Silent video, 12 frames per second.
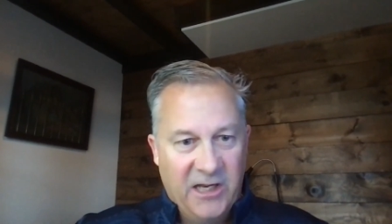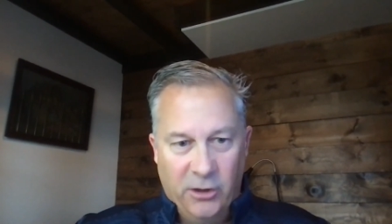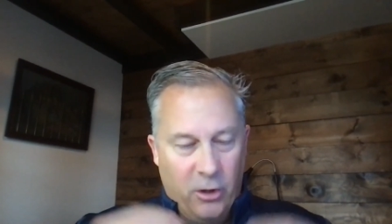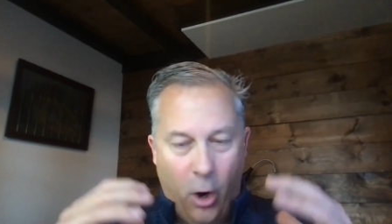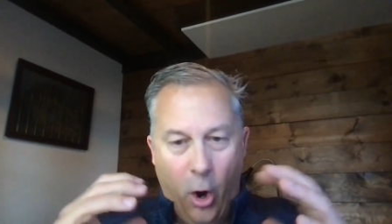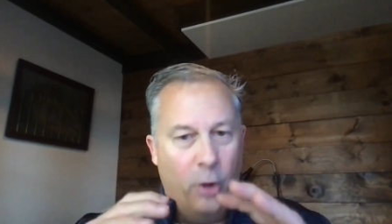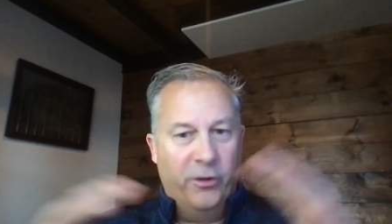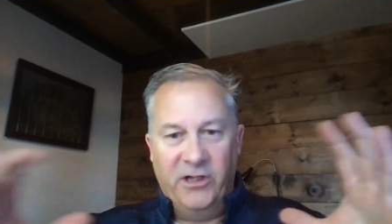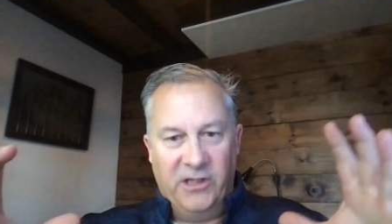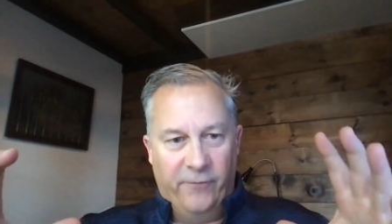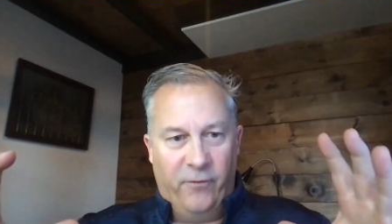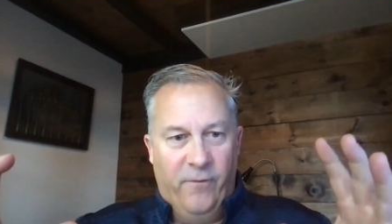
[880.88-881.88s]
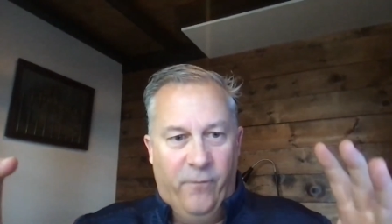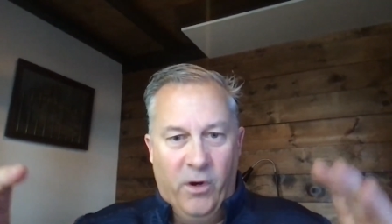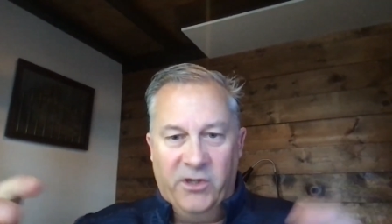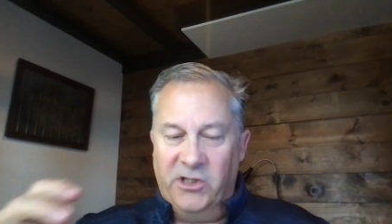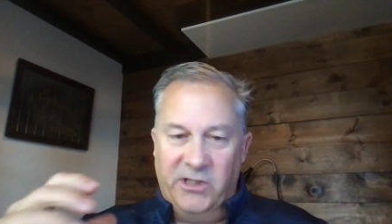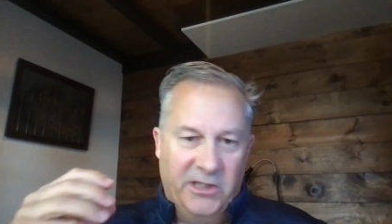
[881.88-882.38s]
taken all these different
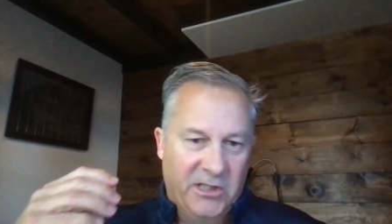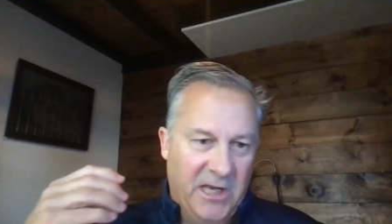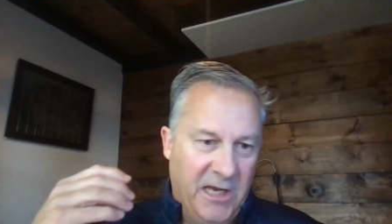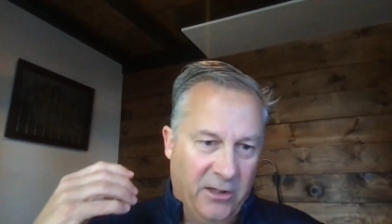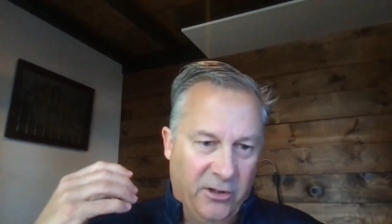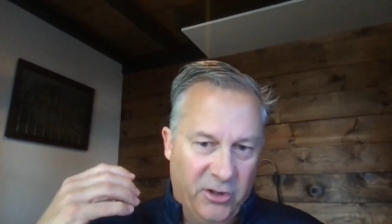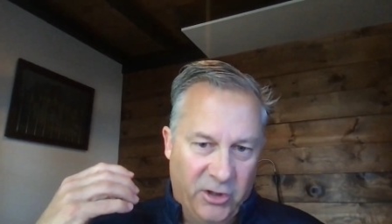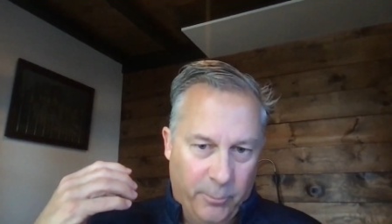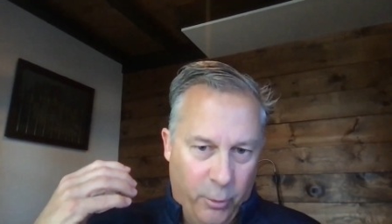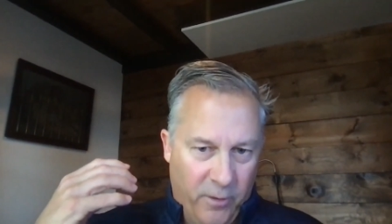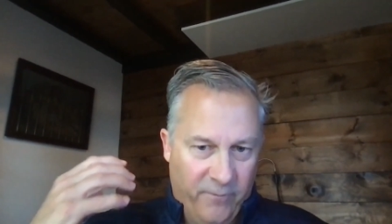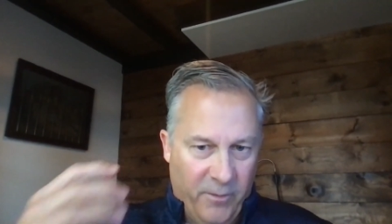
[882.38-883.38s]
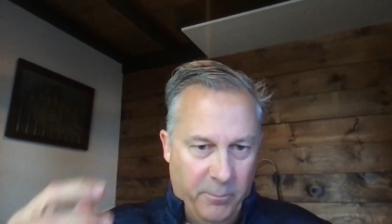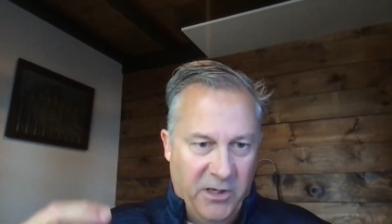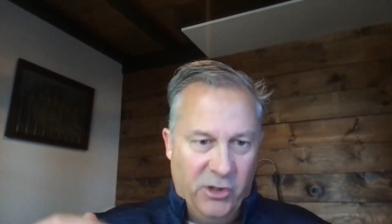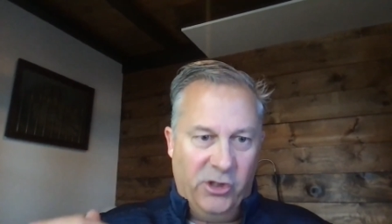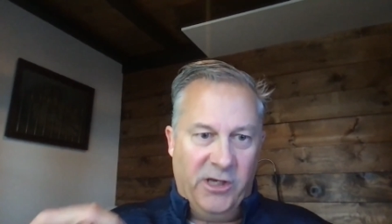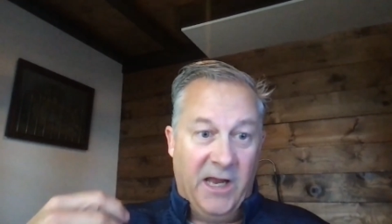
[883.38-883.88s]
voices. It's taken the support of the
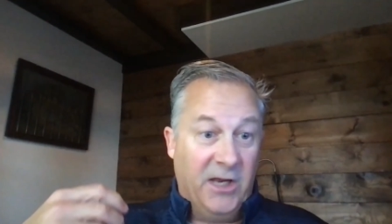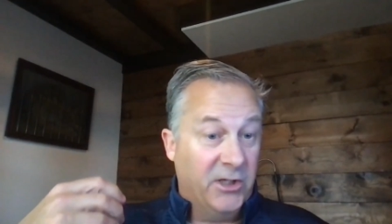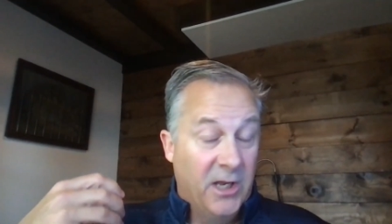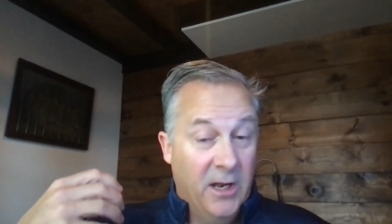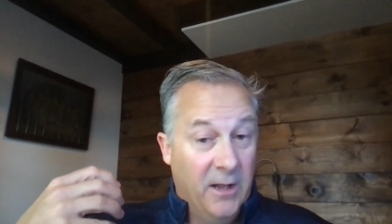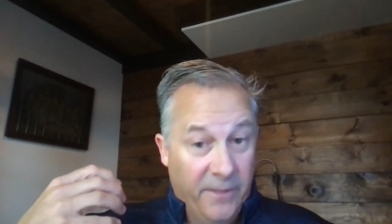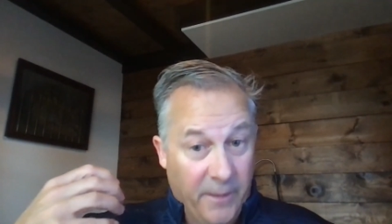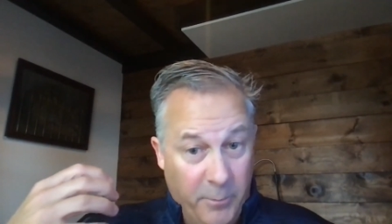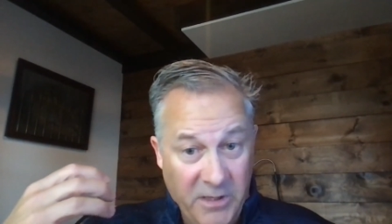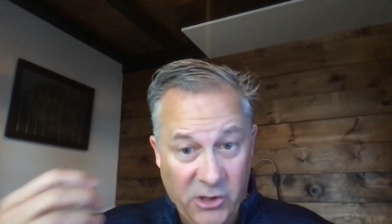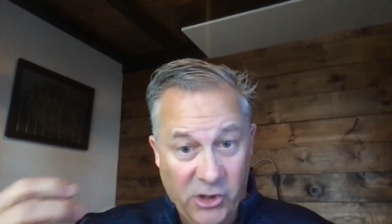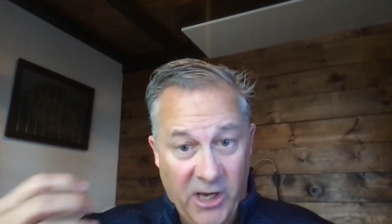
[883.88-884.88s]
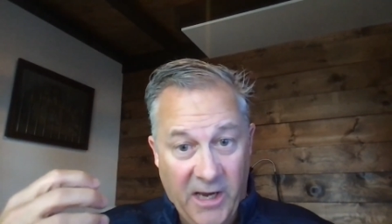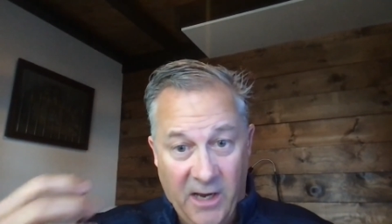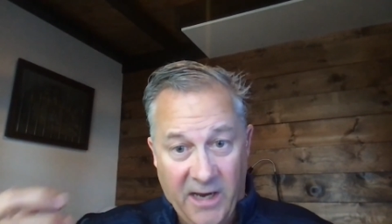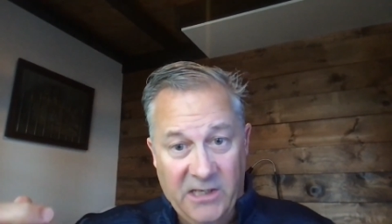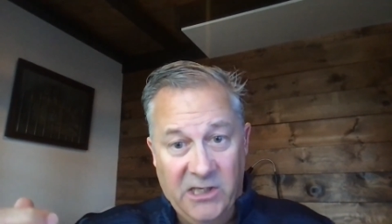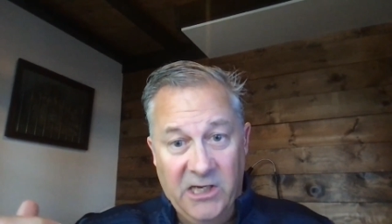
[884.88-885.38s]
BGAs, the
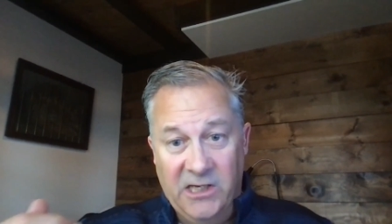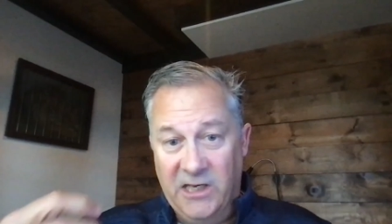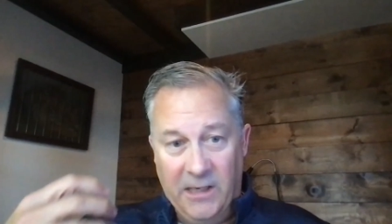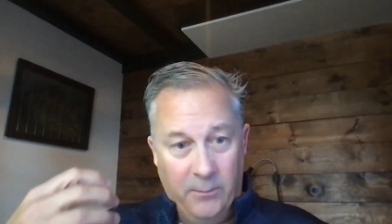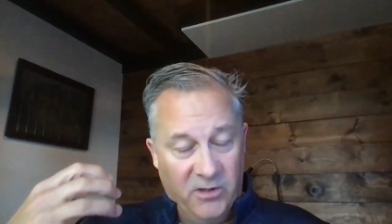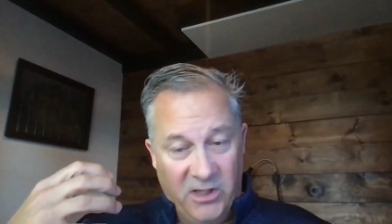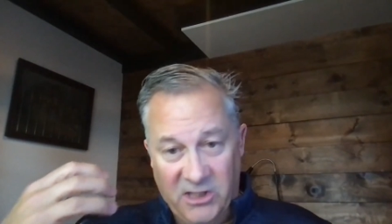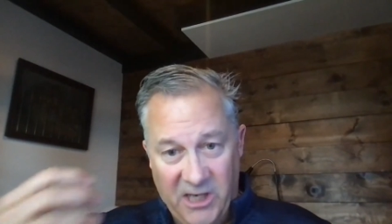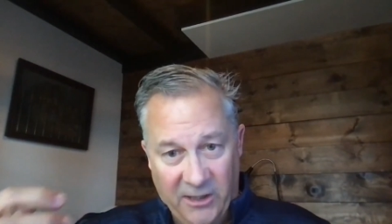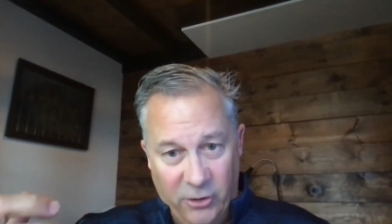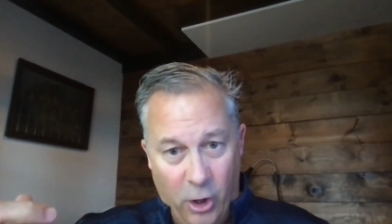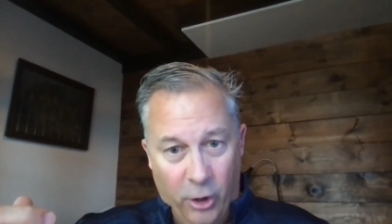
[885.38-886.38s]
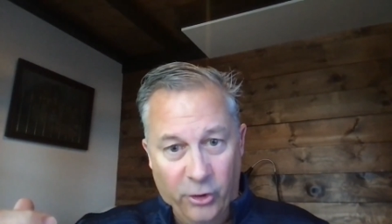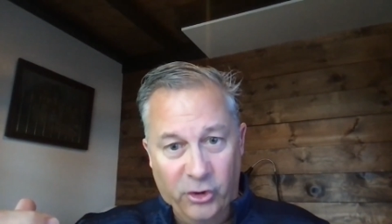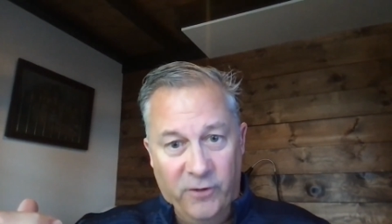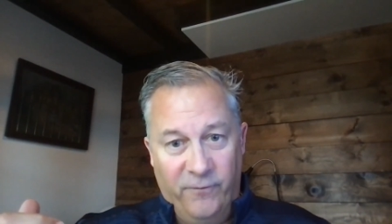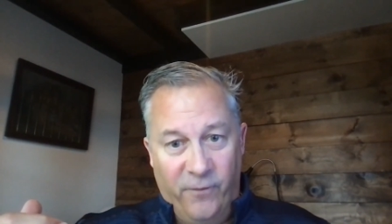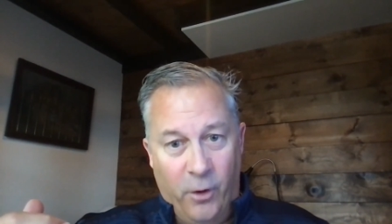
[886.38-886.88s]
BGA IT teams, the
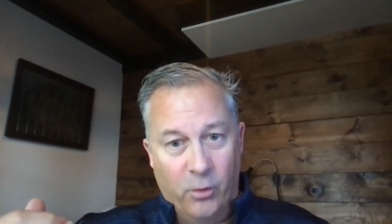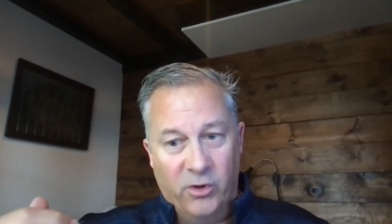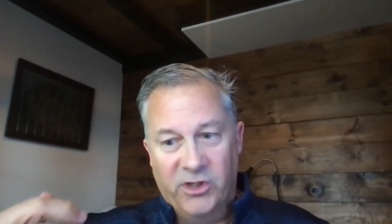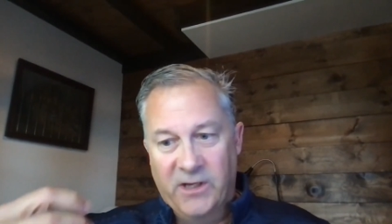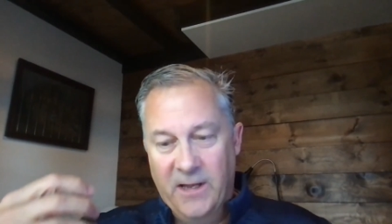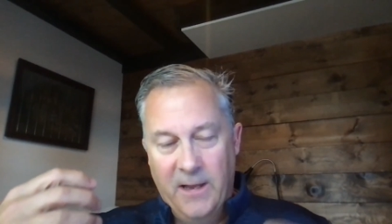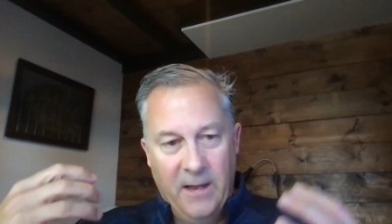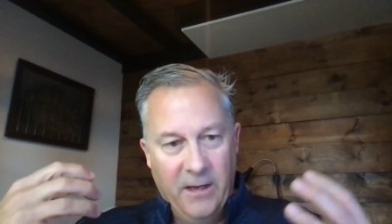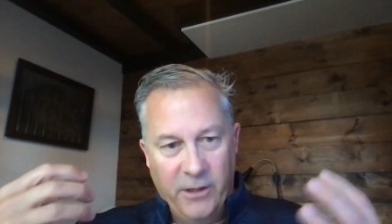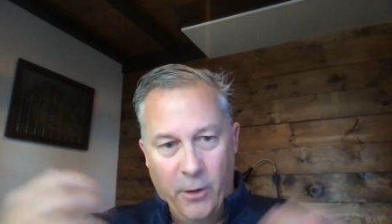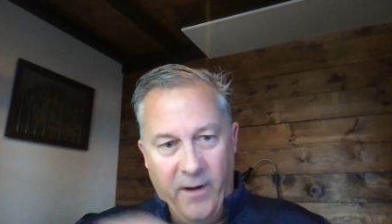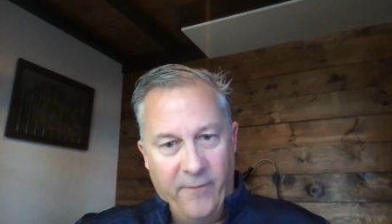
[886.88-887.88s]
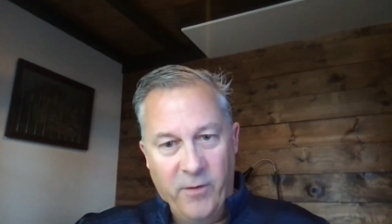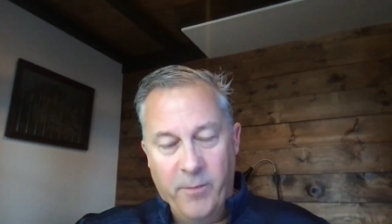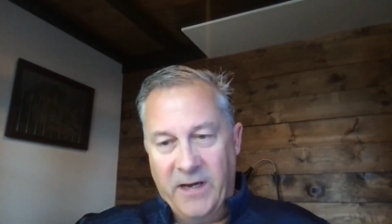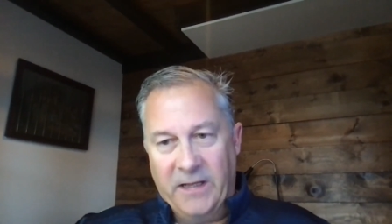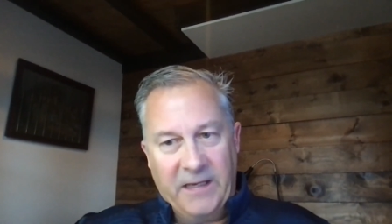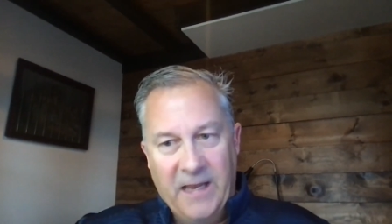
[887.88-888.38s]
technology folks, everybody.